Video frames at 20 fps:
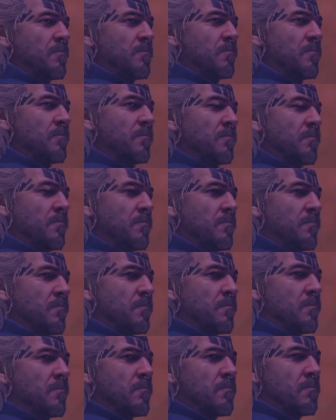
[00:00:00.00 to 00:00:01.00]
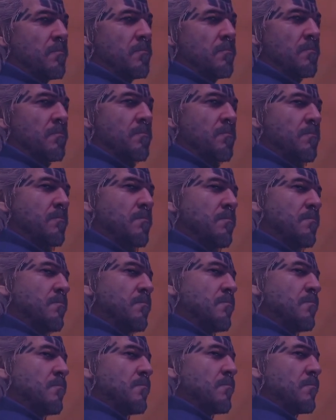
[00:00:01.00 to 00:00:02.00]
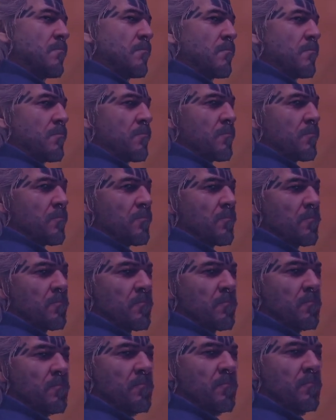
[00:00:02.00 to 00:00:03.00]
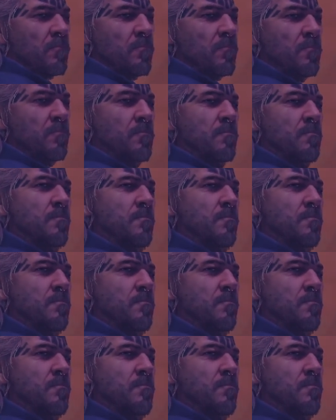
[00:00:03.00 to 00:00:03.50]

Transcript: No one is speaking in this clip.